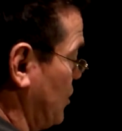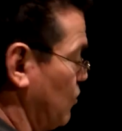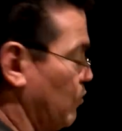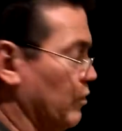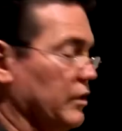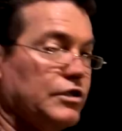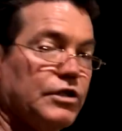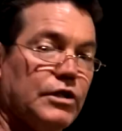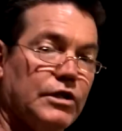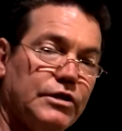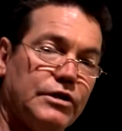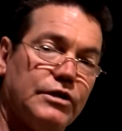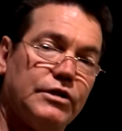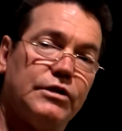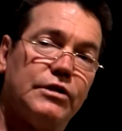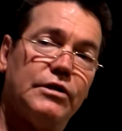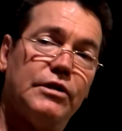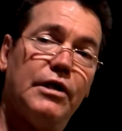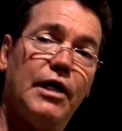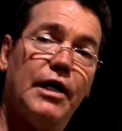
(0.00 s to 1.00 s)
which
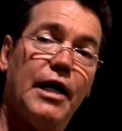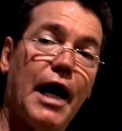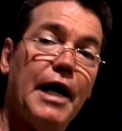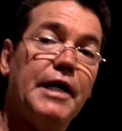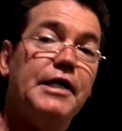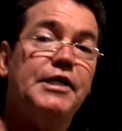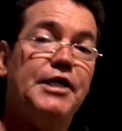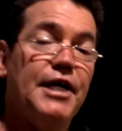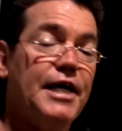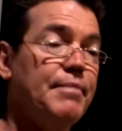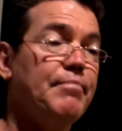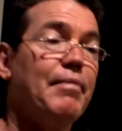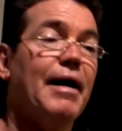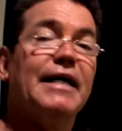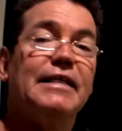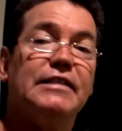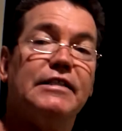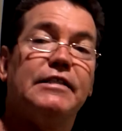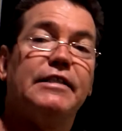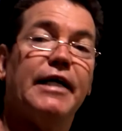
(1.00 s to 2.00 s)
is a
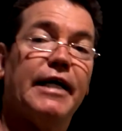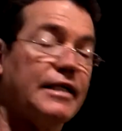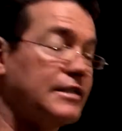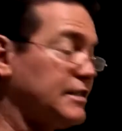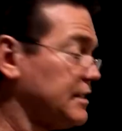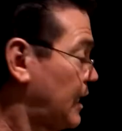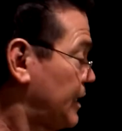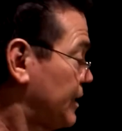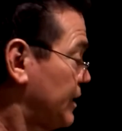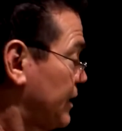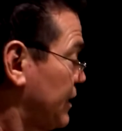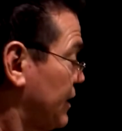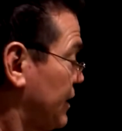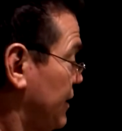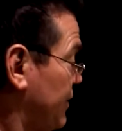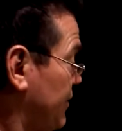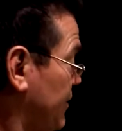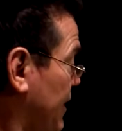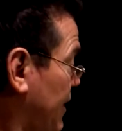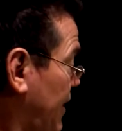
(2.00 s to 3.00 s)
debased text under
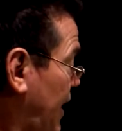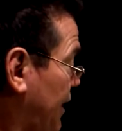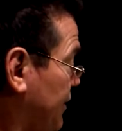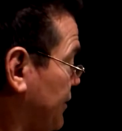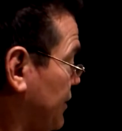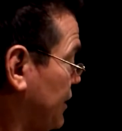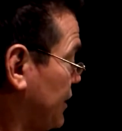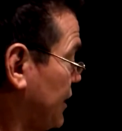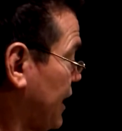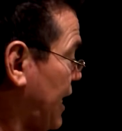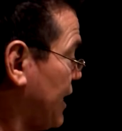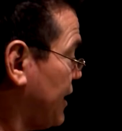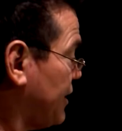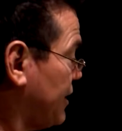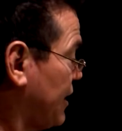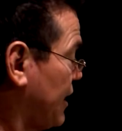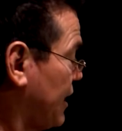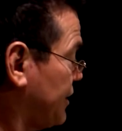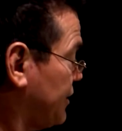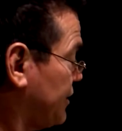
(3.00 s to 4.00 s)

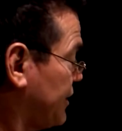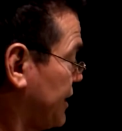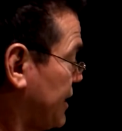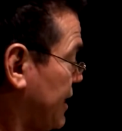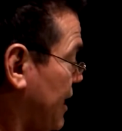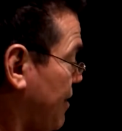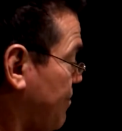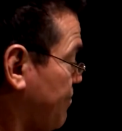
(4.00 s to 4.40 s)
Latin, under the